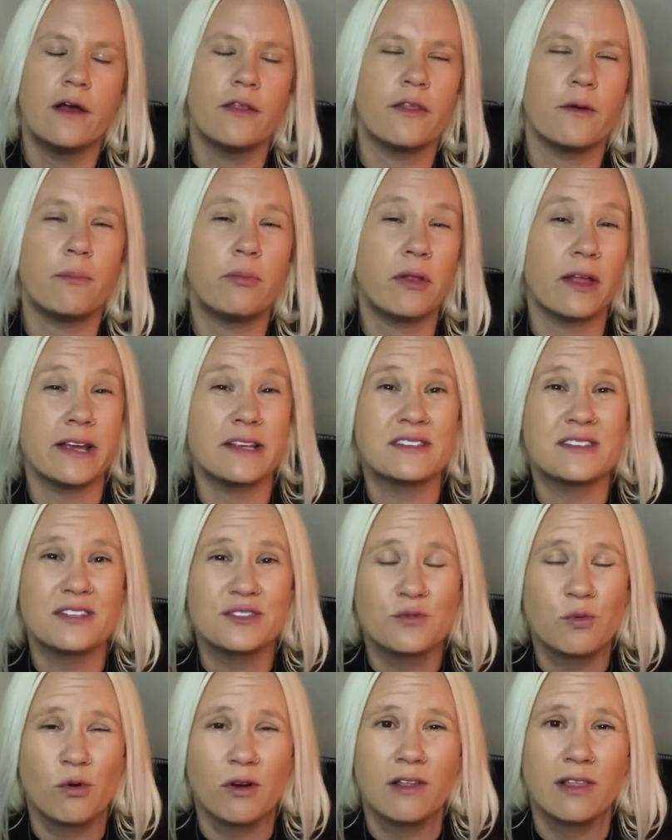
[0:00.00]
the
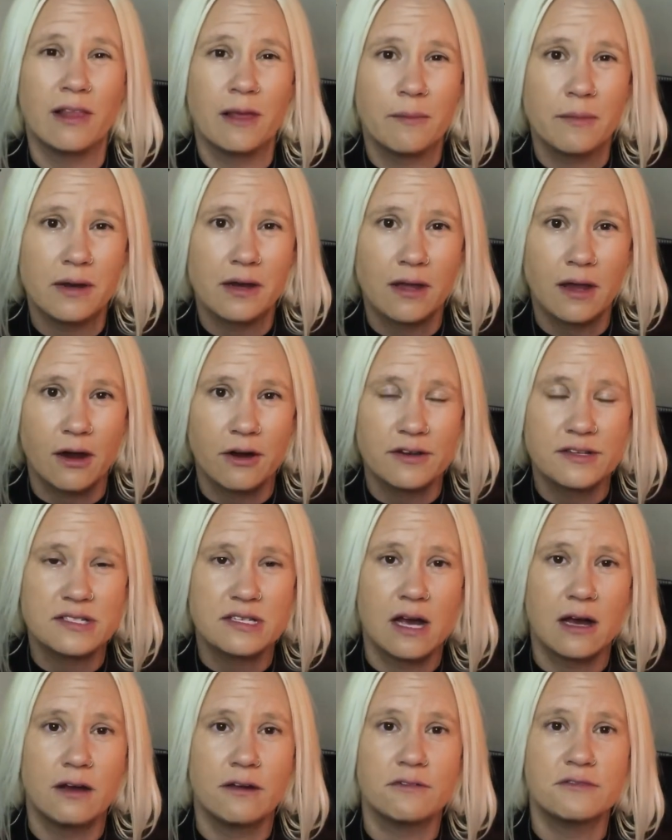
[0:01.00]
places we're limiting
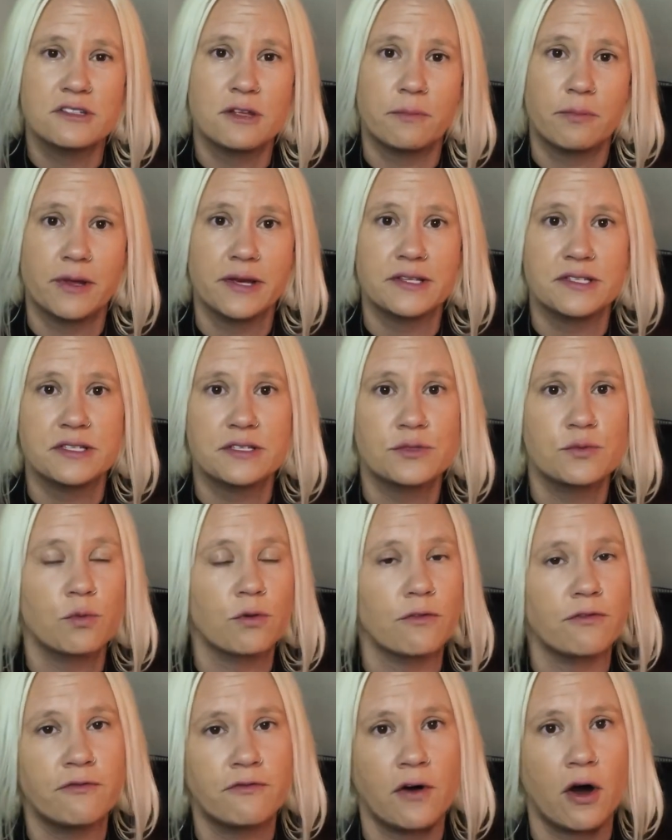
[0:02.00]
ourselves, the places
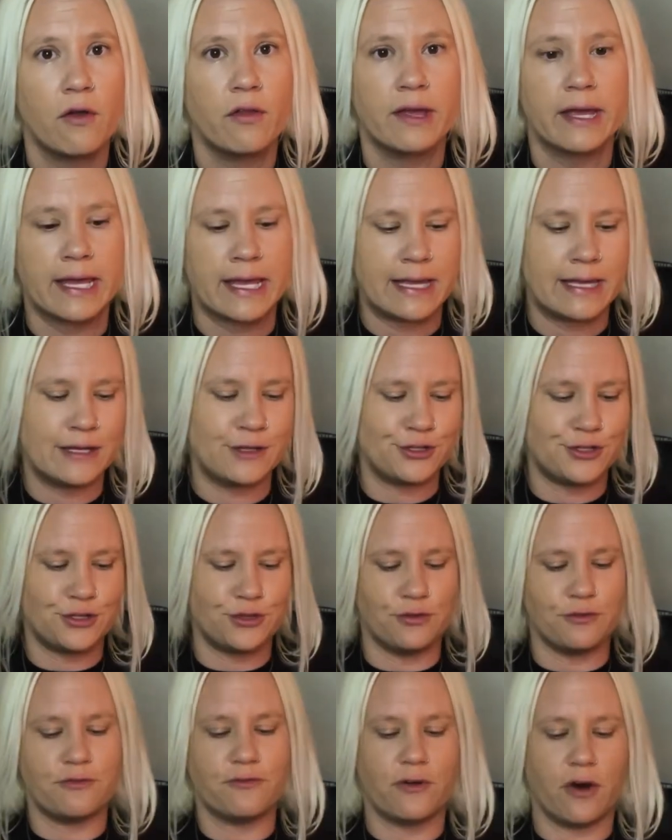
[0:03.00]
we're falling
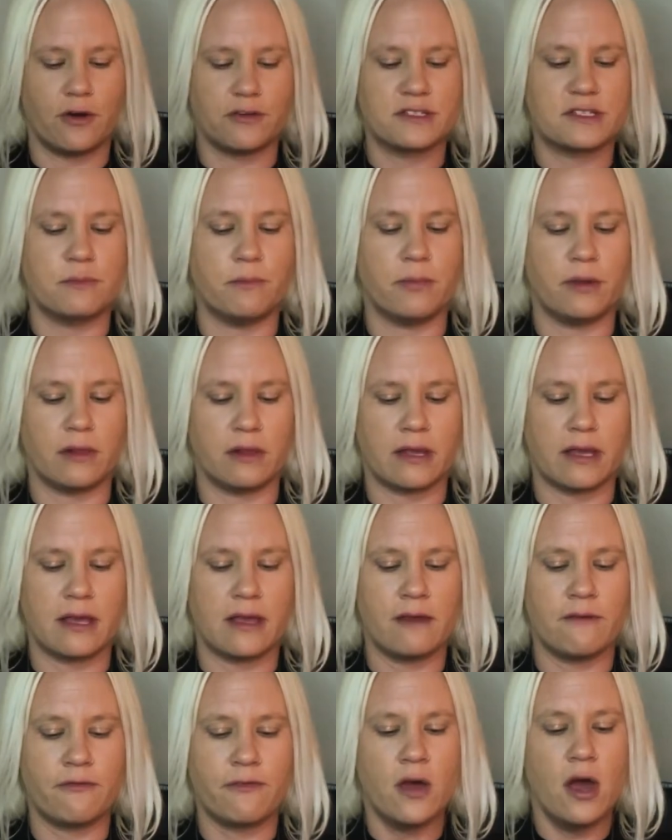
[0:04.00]
into false
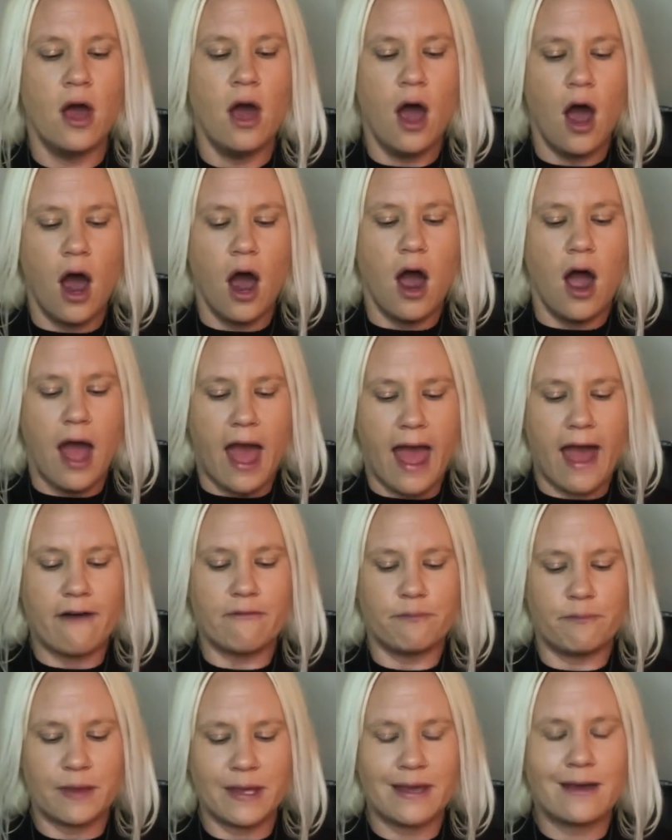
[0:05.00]
belief,
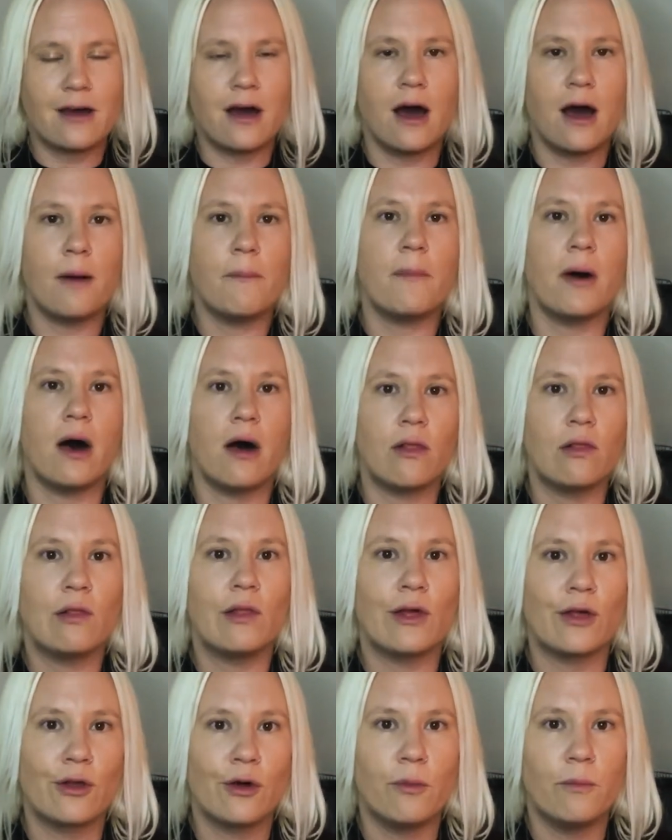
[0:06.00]
have become a
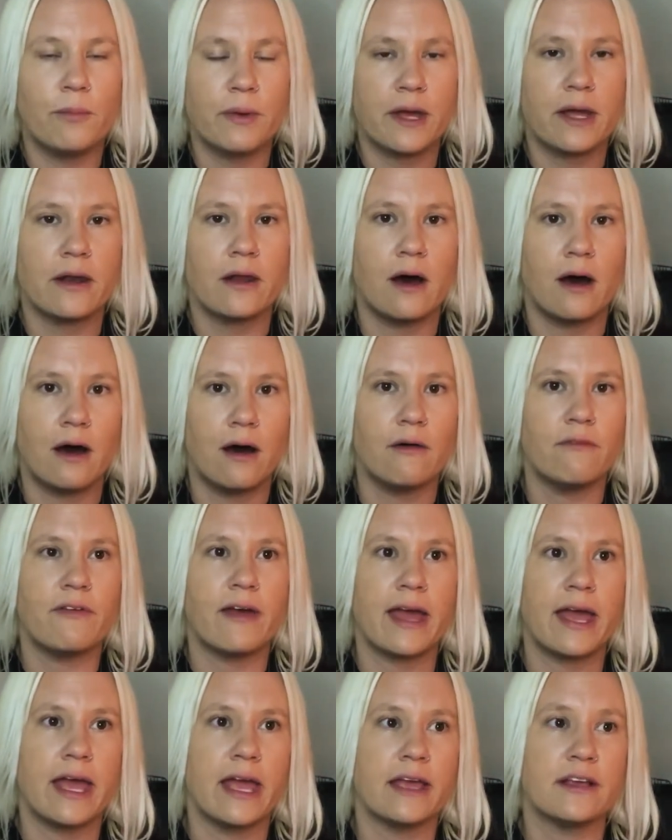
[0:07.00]
little bit of
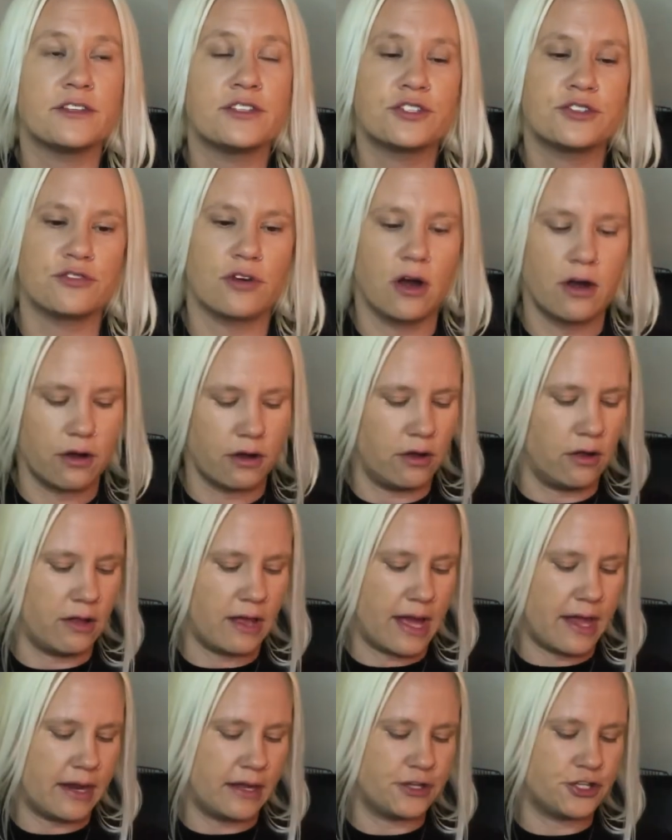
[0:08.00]
a struggle
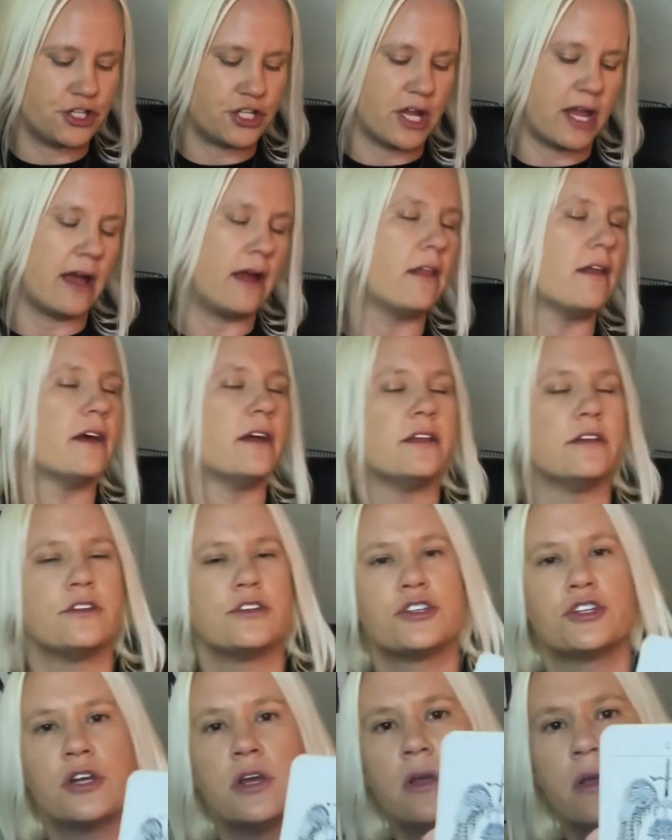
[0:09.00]
and a
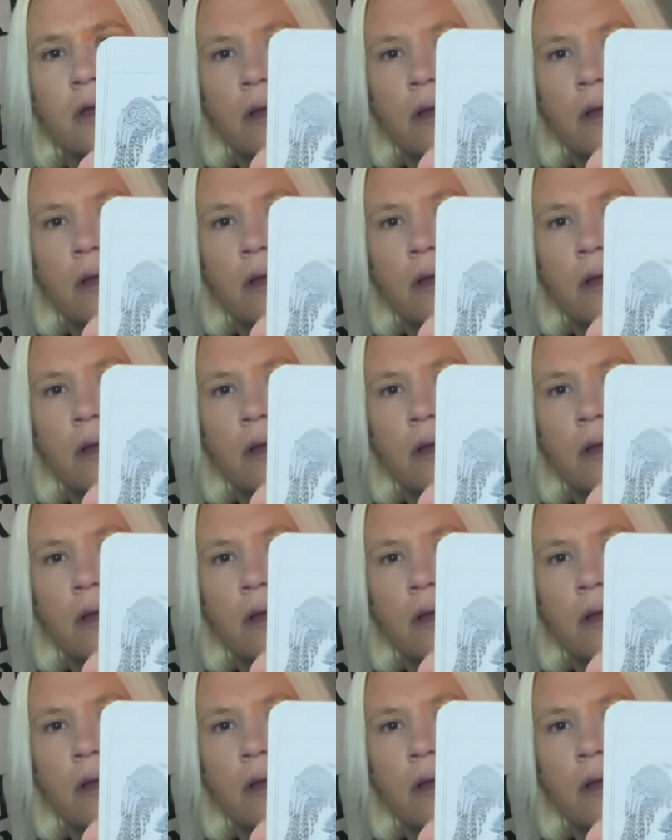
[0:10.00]
challenge.